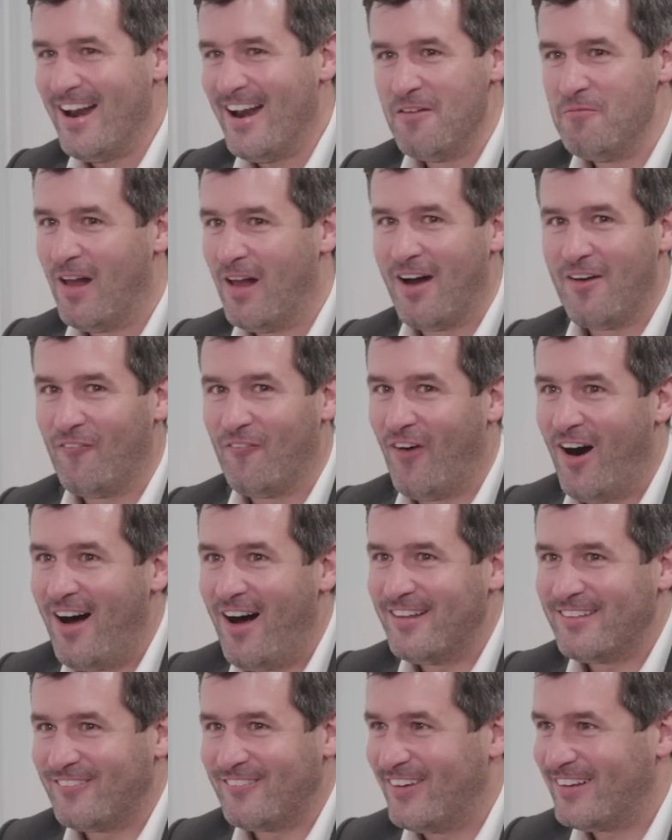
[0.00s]
And I'm like,
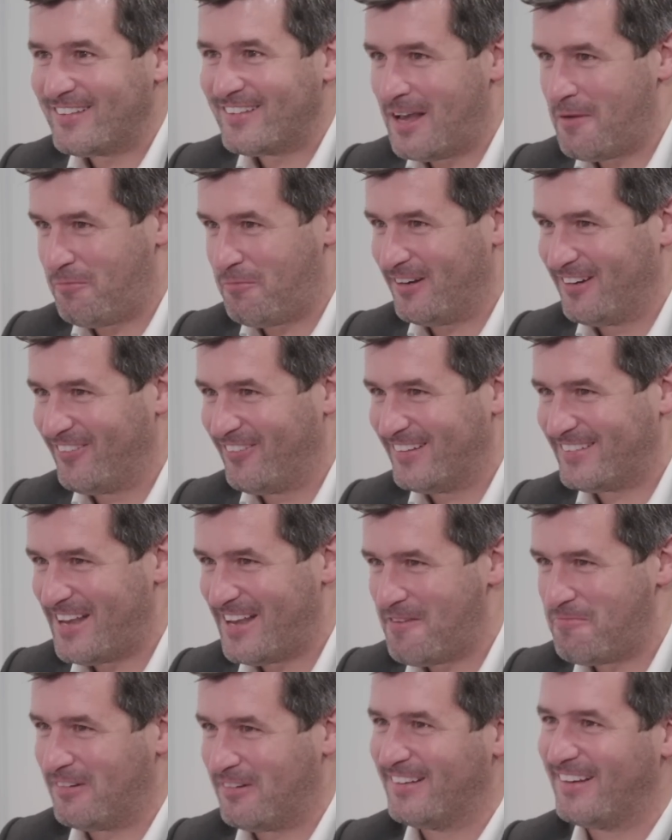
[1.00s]
what? What's happened? What's
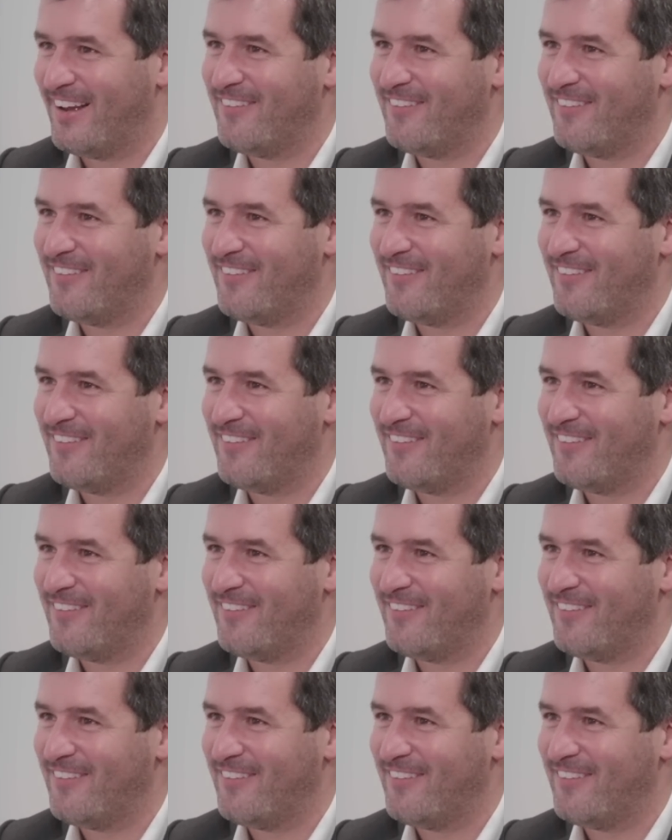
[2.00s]
happened?